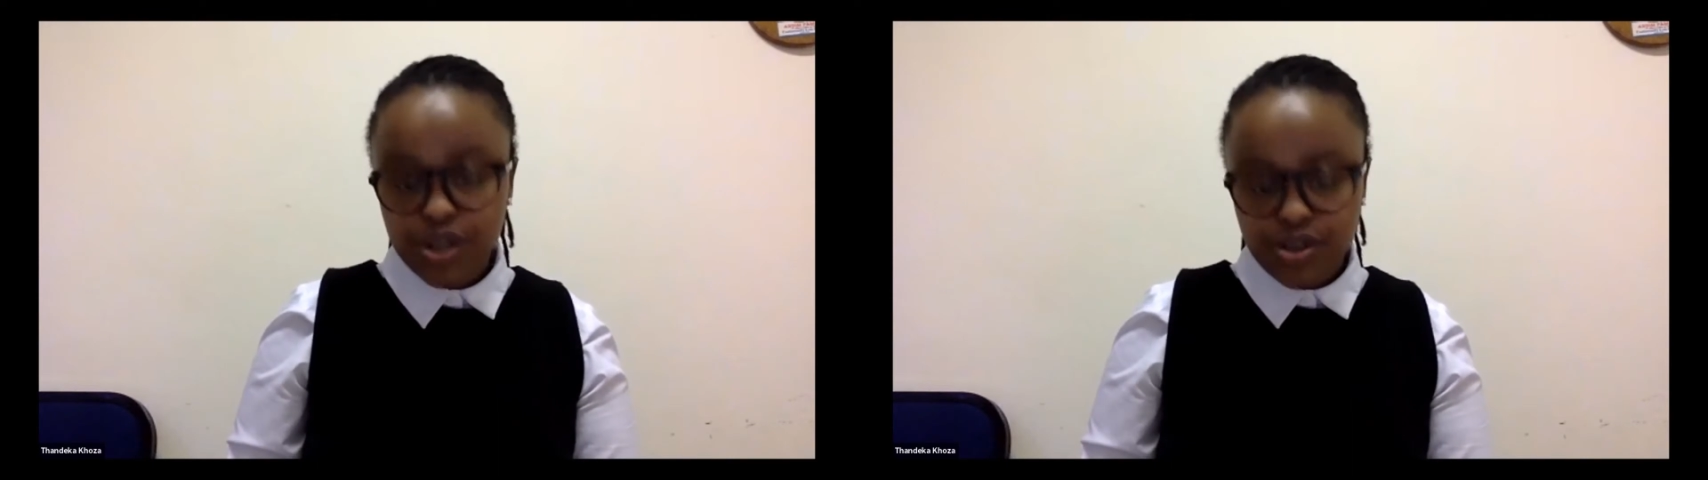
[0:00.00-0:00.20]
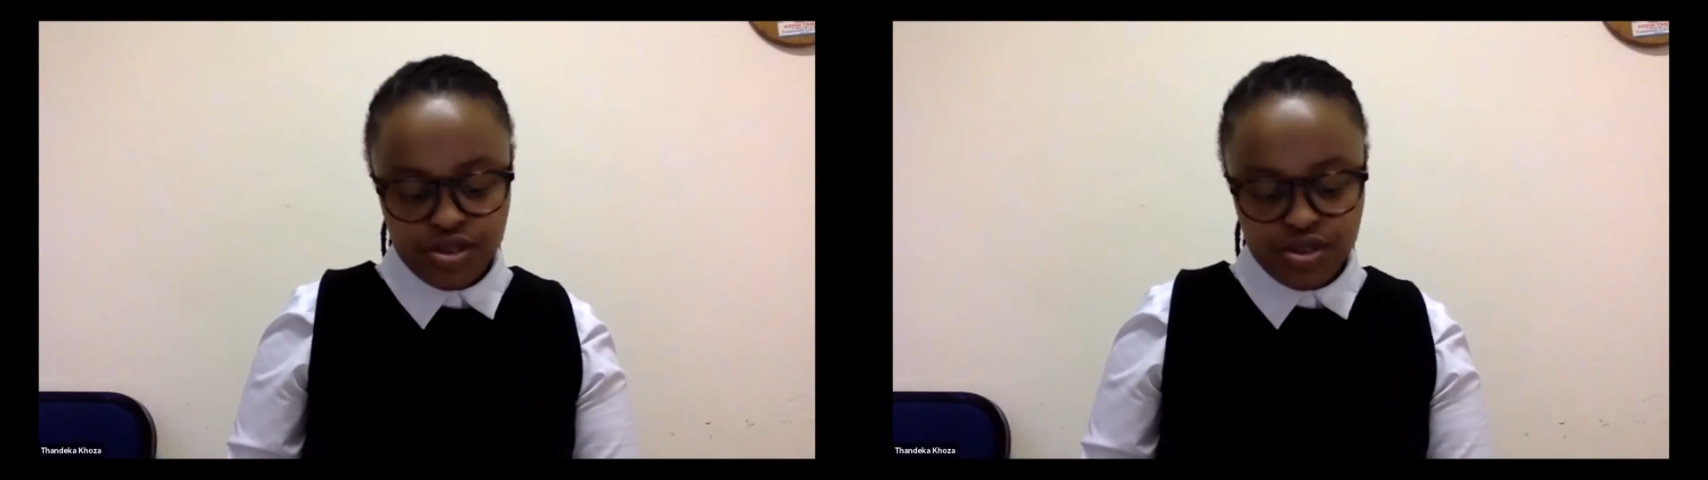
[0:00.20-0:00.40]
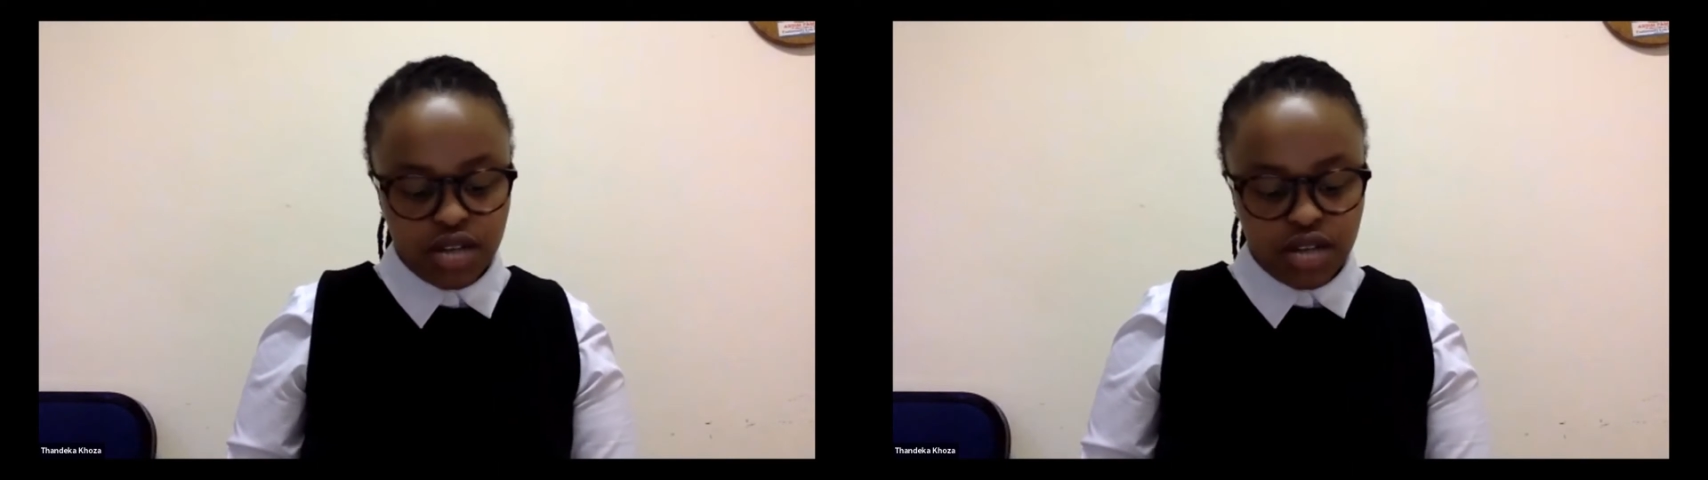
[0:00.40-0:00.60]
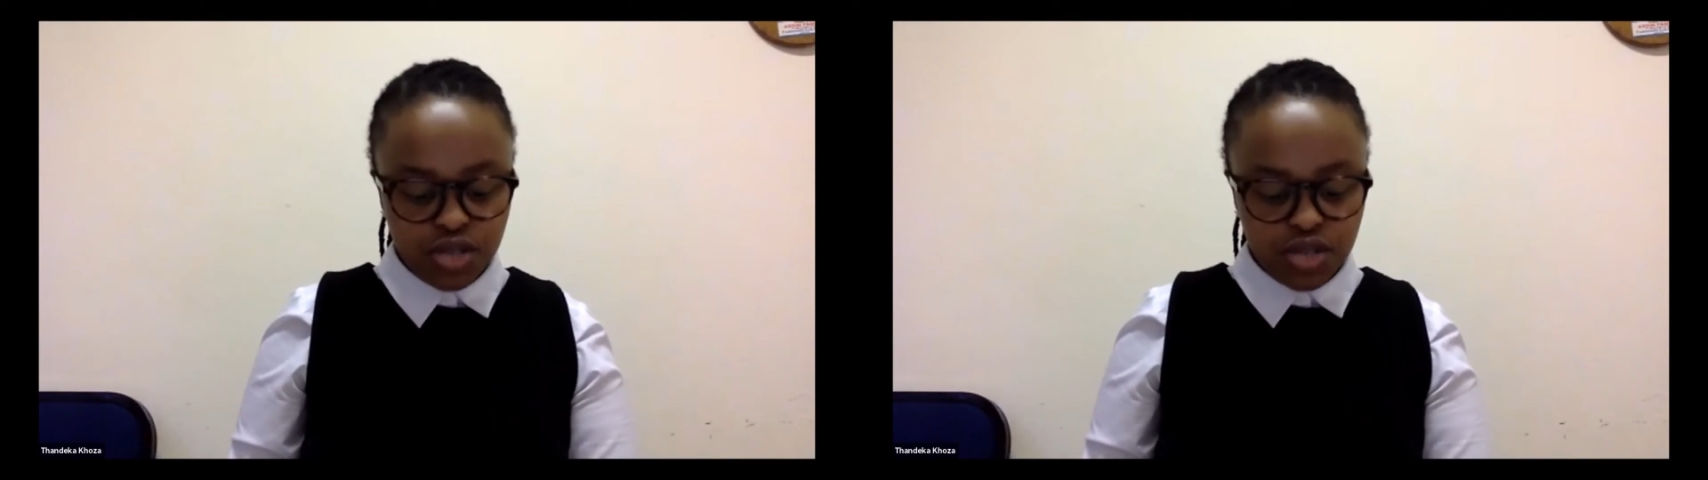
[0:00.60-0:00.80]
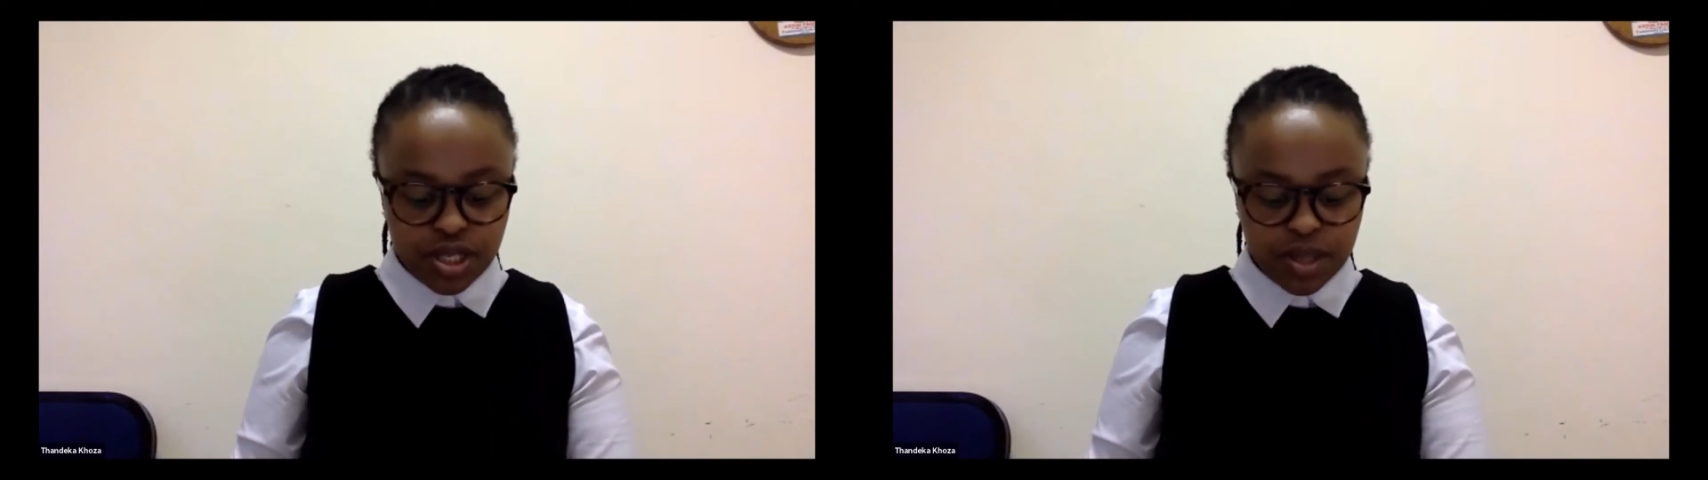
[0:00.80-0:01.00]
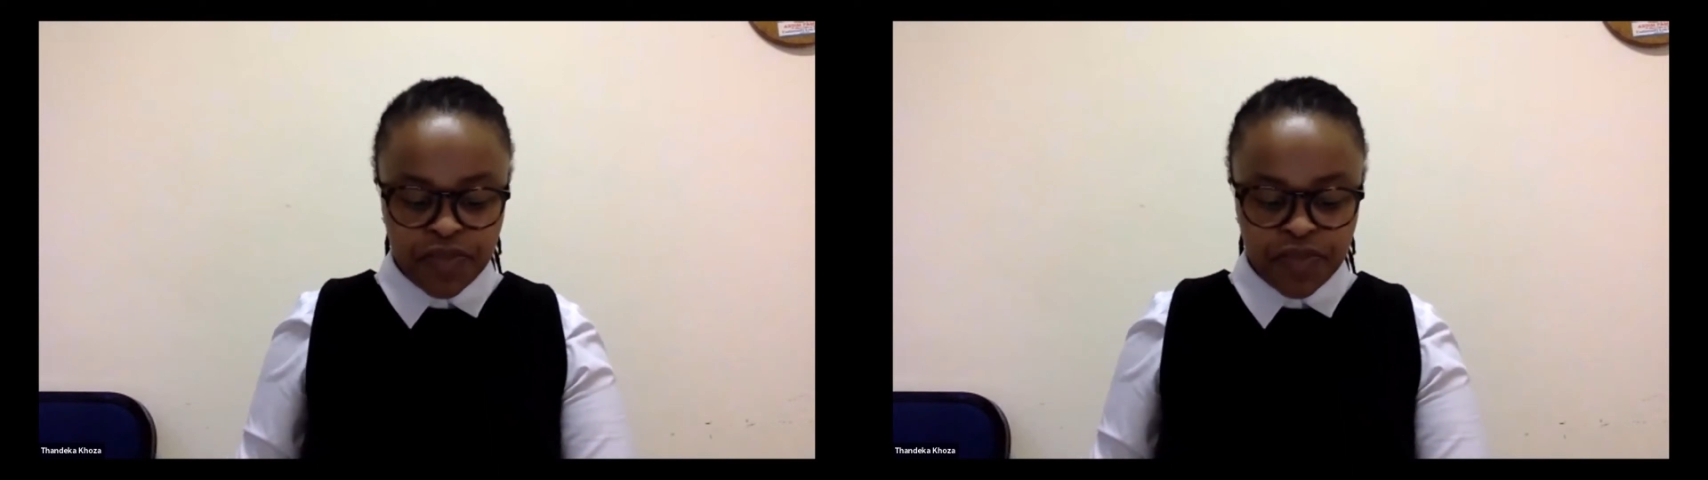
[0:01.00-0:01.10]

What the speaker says: child soldiers.